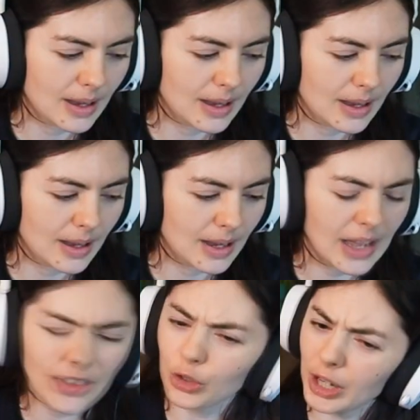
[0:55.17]

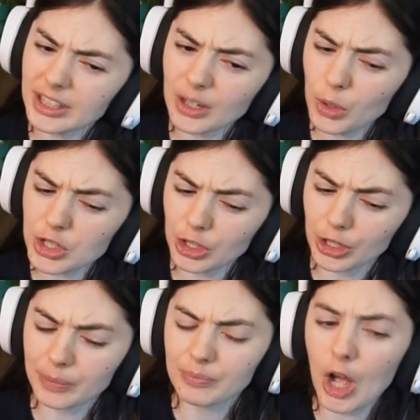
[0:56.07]
And then Grand
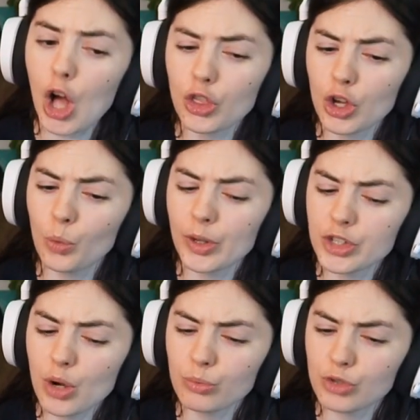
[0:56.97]
Inquisitor. Although we
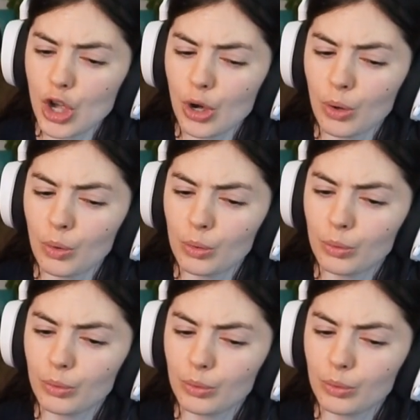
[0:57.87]
don't know,